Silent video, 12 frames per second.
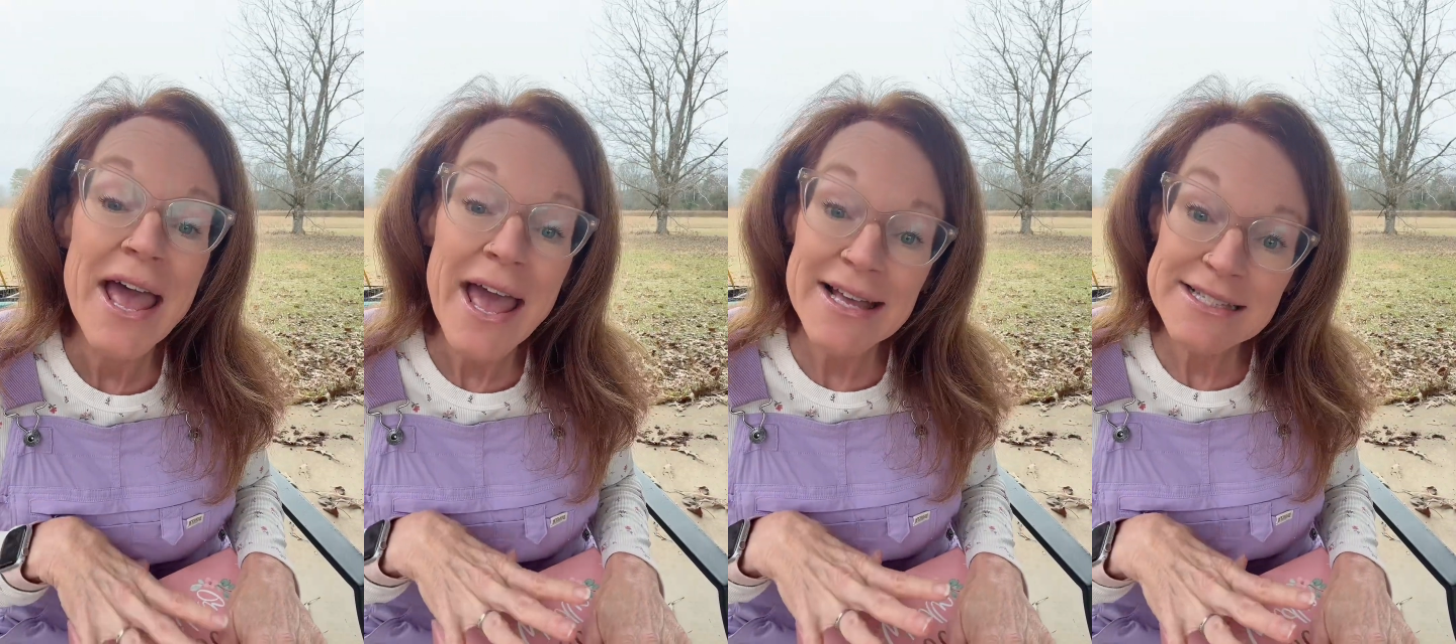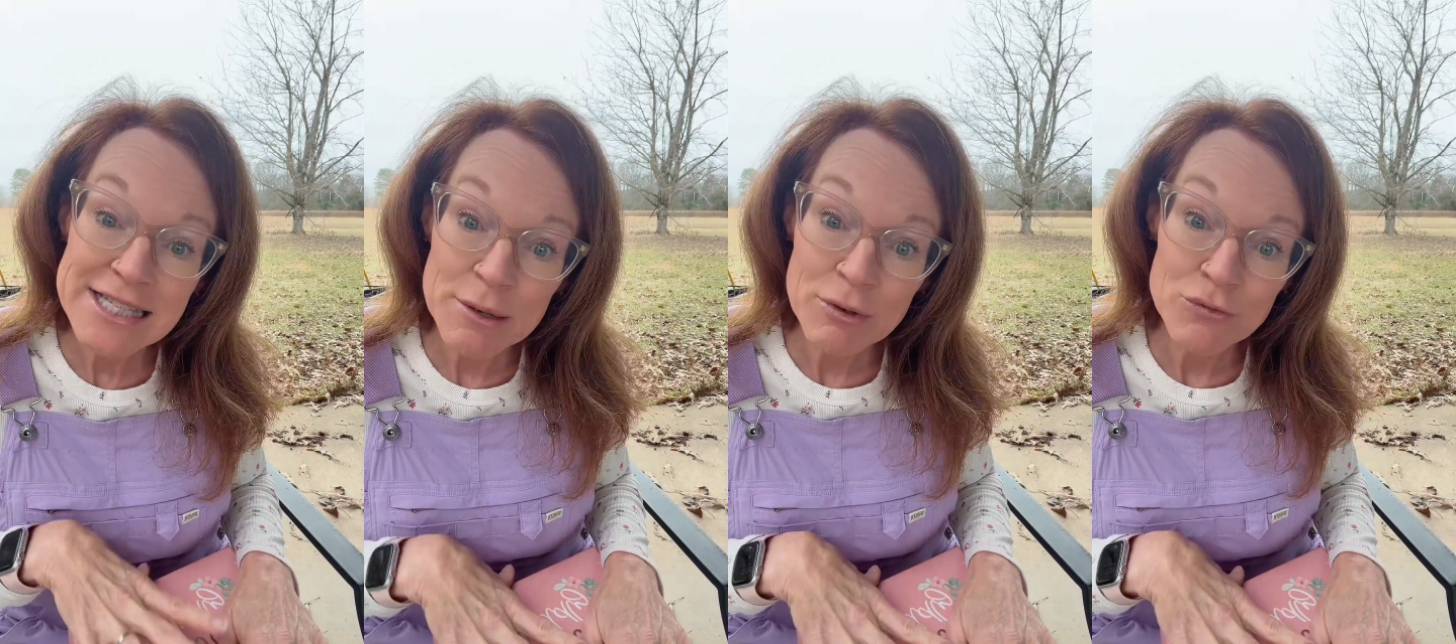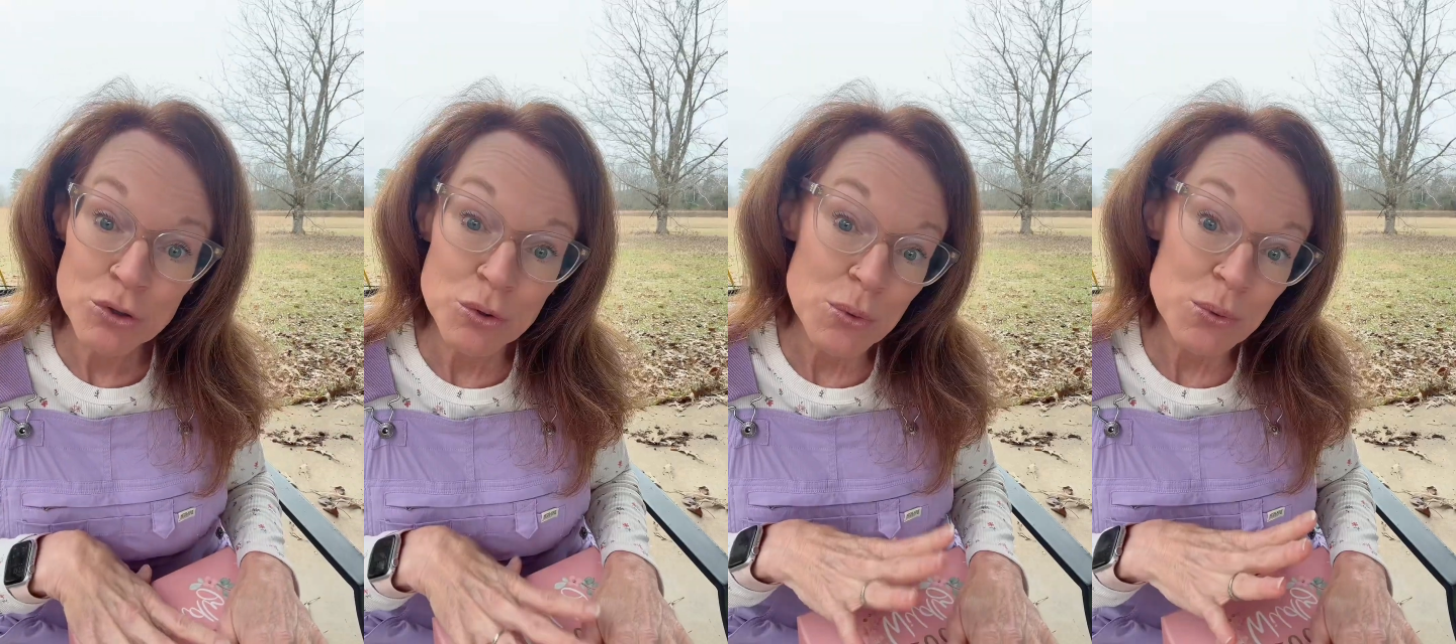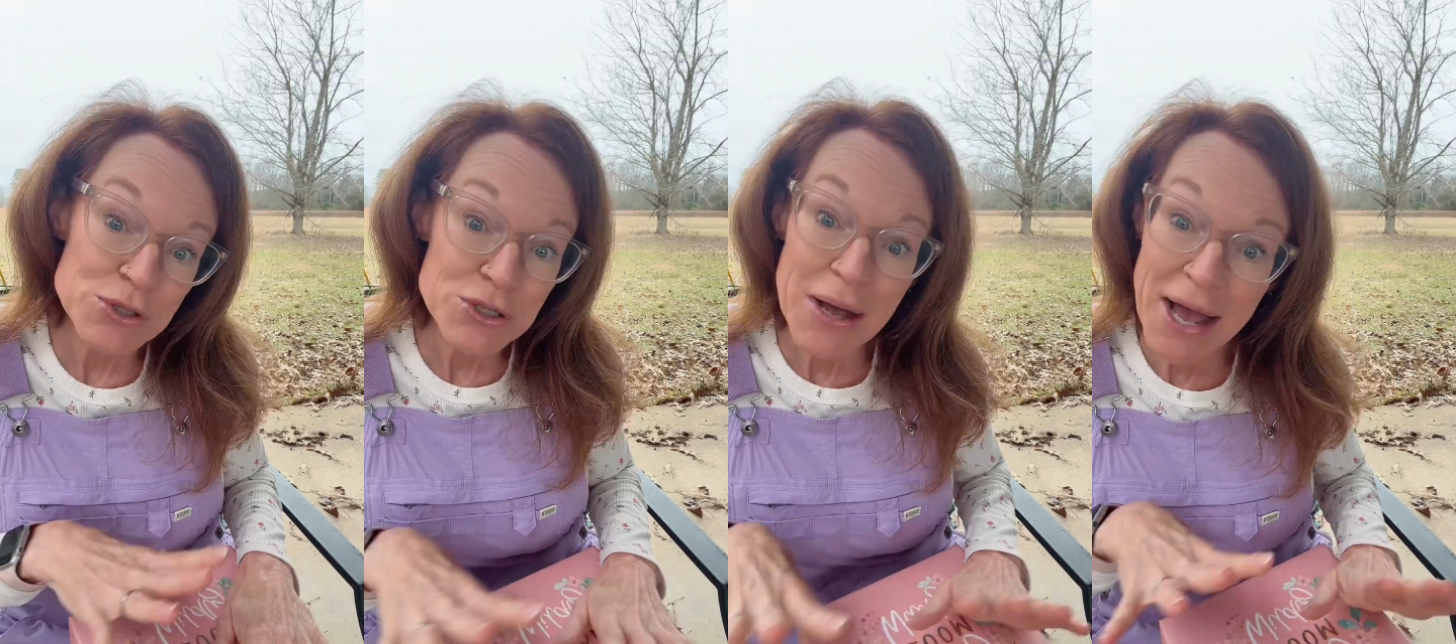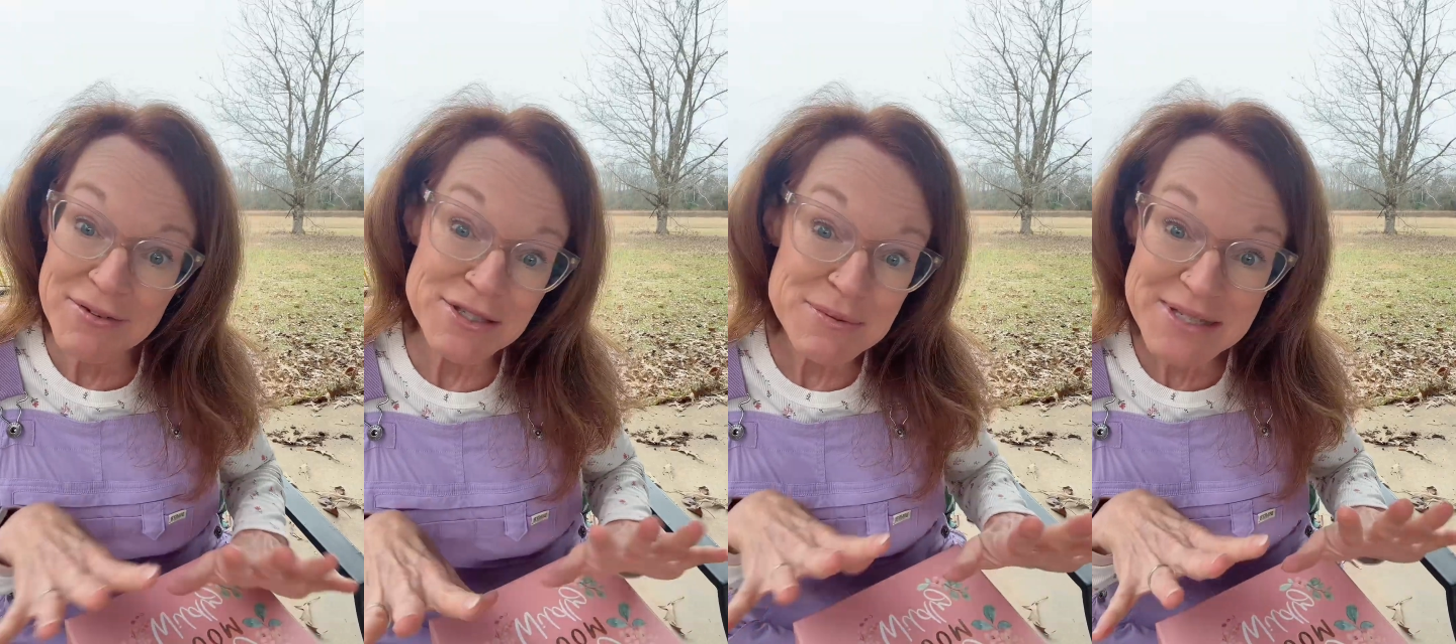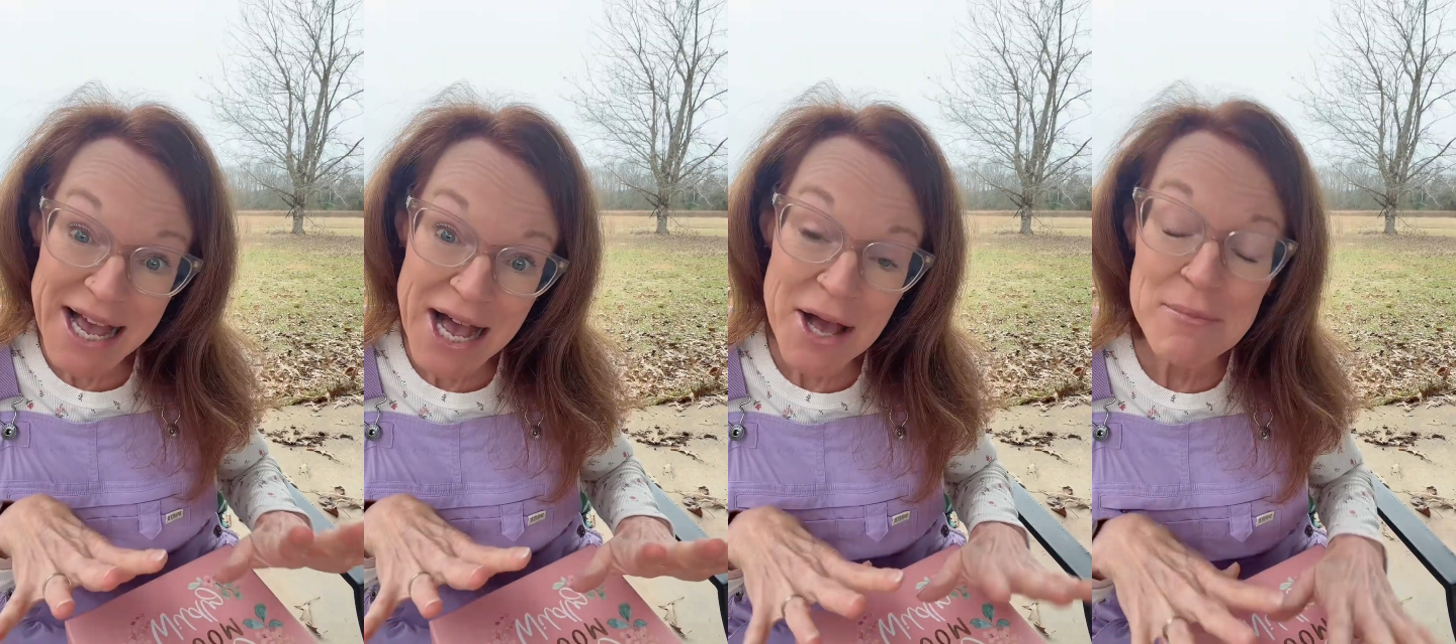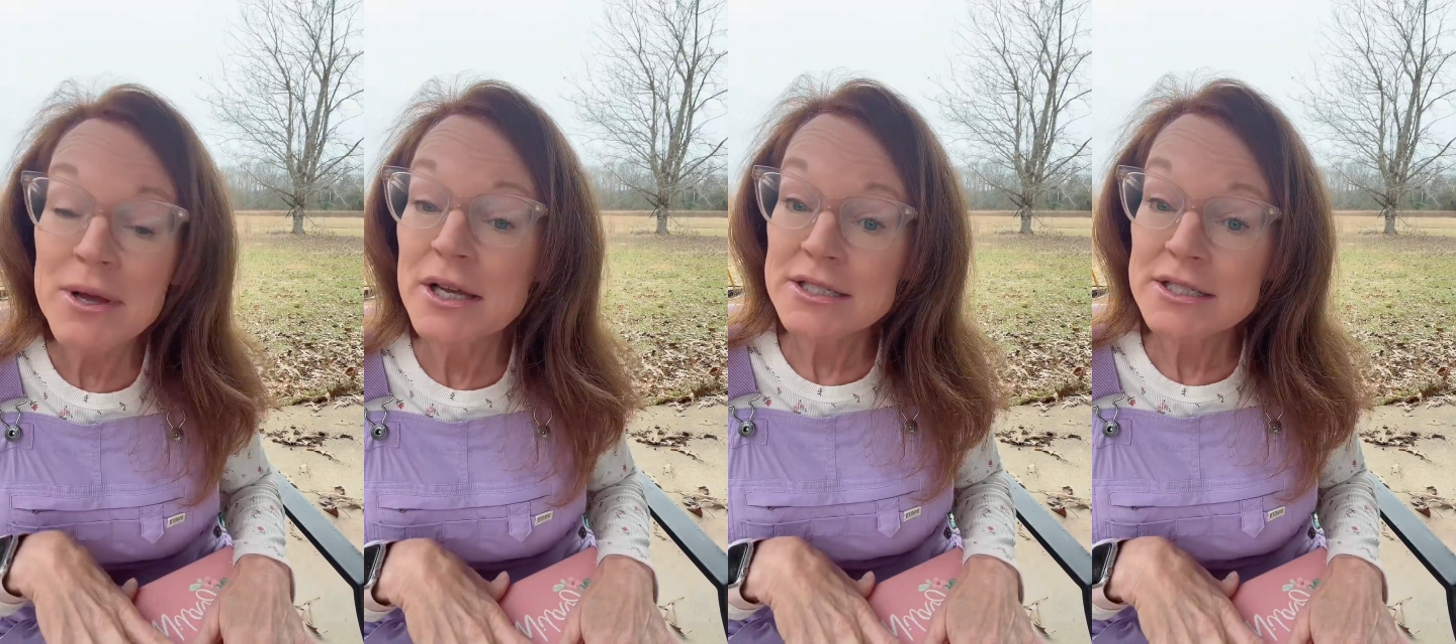and some of you still have some time